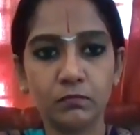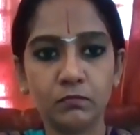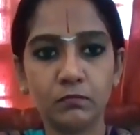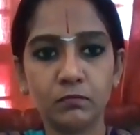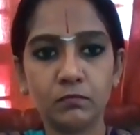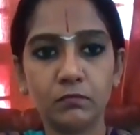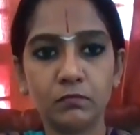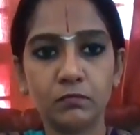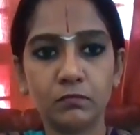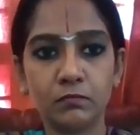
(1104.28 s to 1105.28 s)

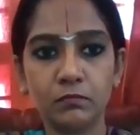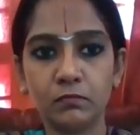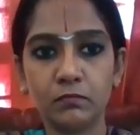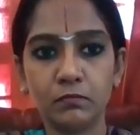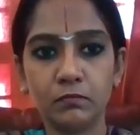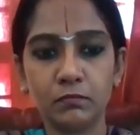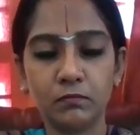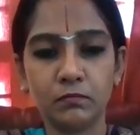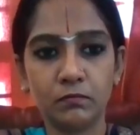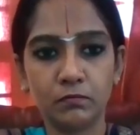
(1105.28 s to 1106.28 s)

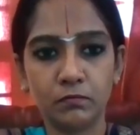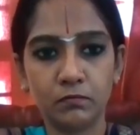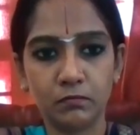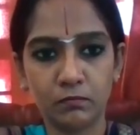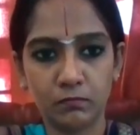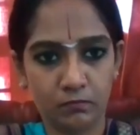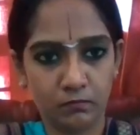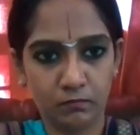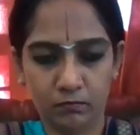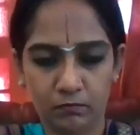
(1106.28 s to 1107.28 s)

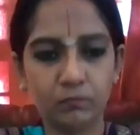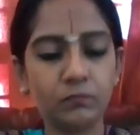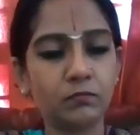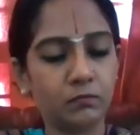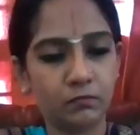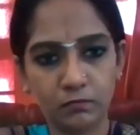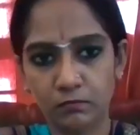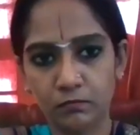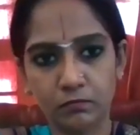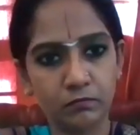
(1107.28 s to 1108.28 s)

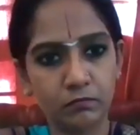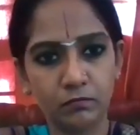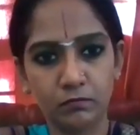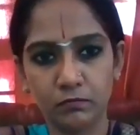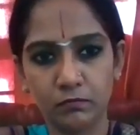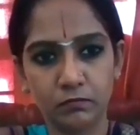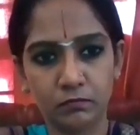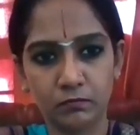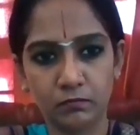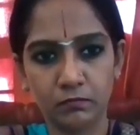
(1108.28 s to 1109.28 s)

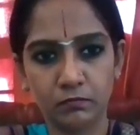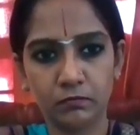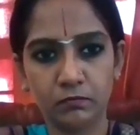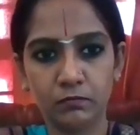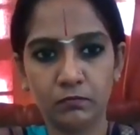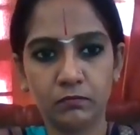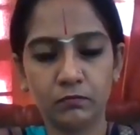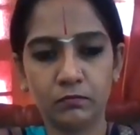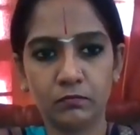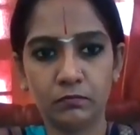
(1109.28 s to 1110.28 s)

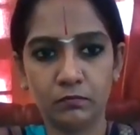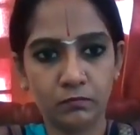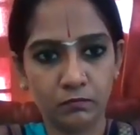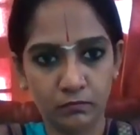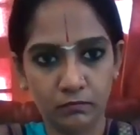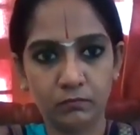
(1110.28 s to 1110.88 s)
(silent)